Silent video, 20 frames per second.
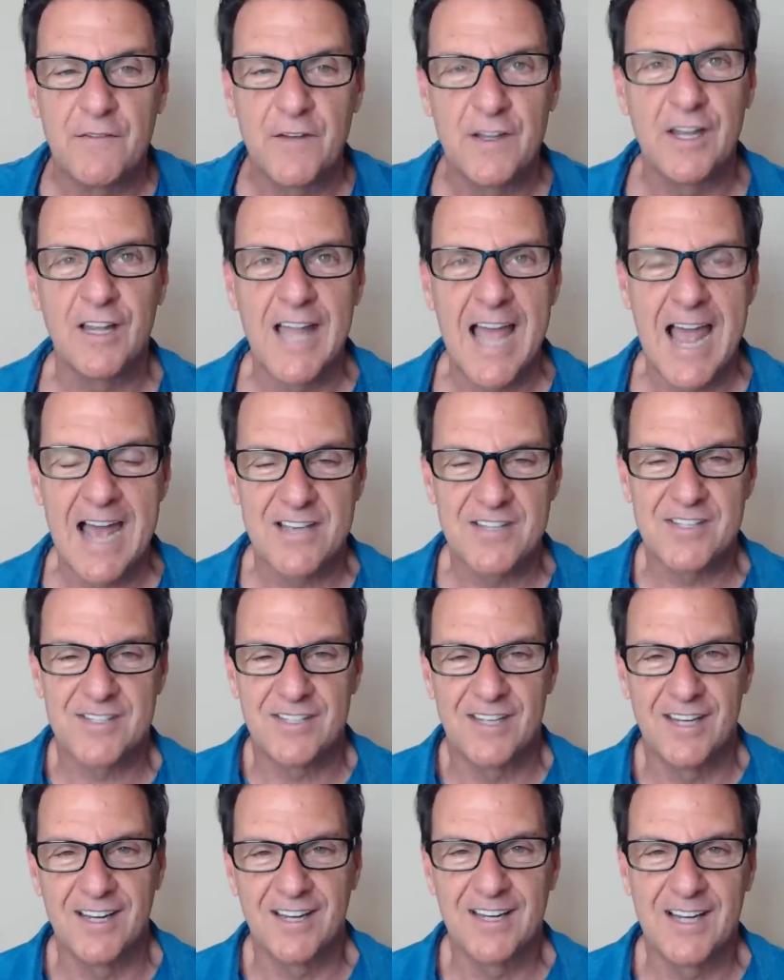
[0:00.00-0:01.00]
for the
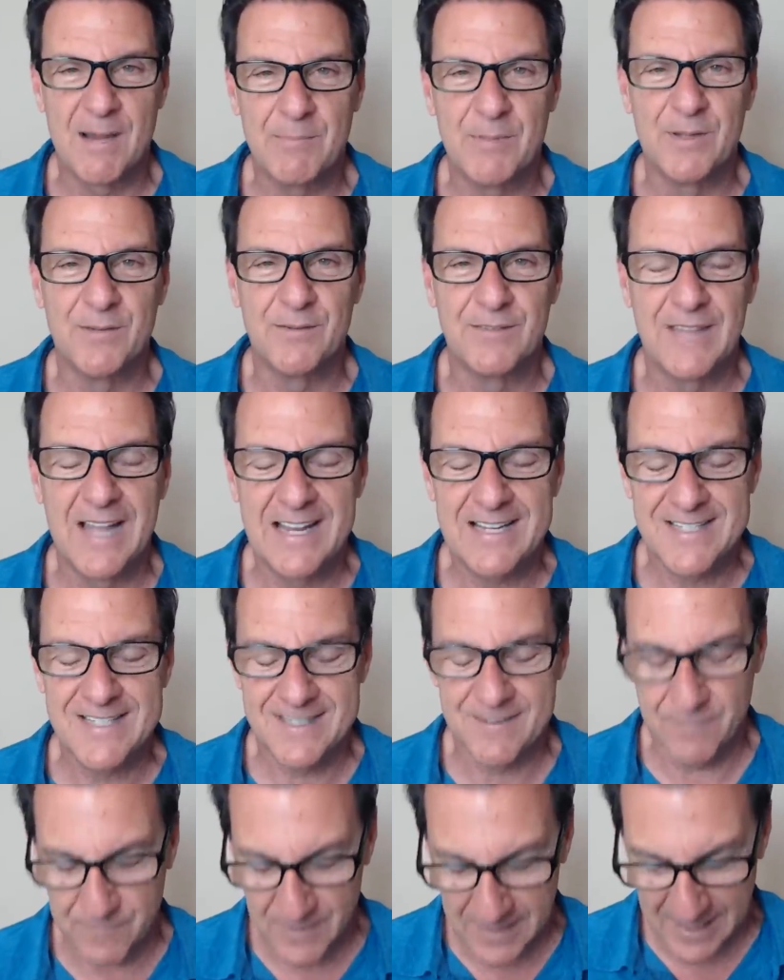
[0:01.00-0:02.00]
last uh, couple,
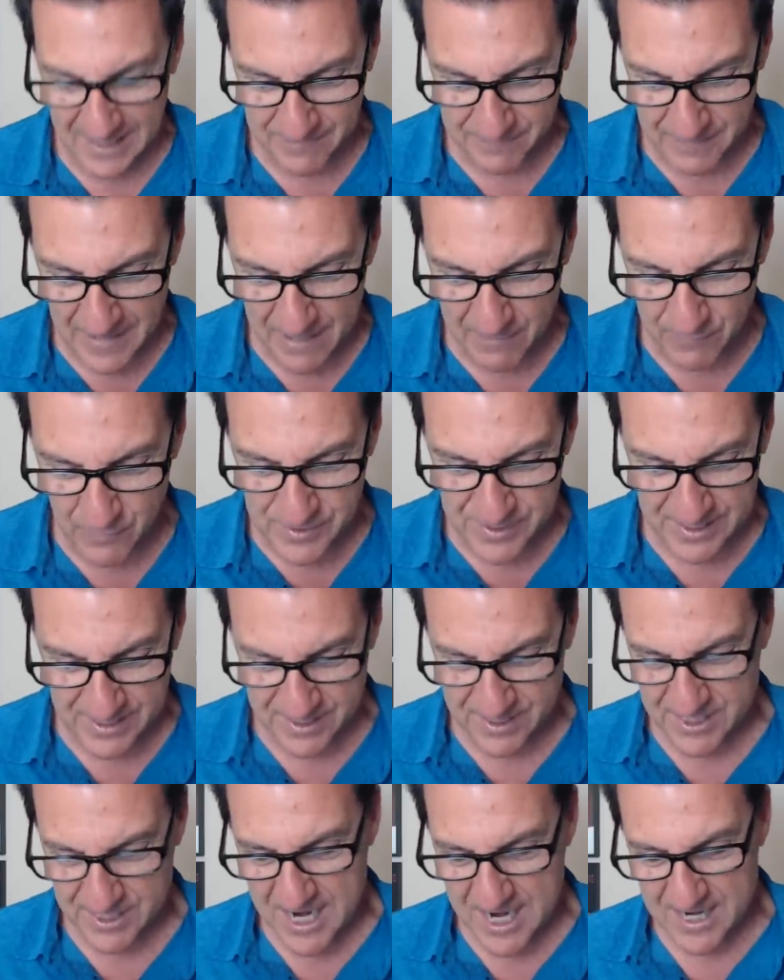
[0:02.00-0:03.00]
last uh, five or
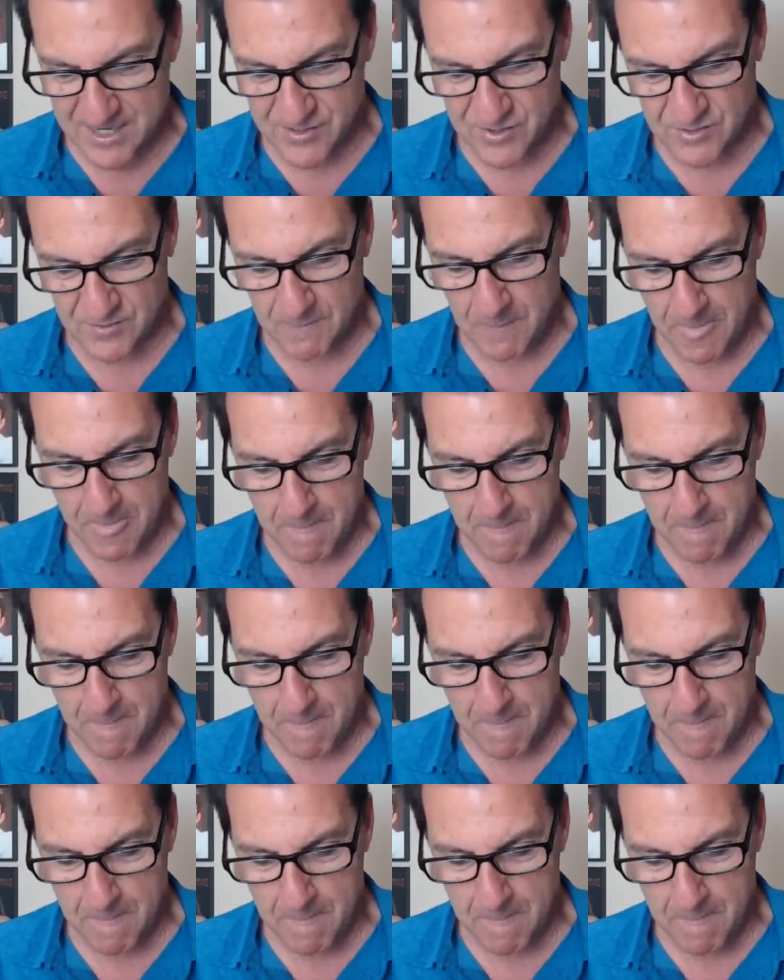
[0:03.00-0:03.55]
six days.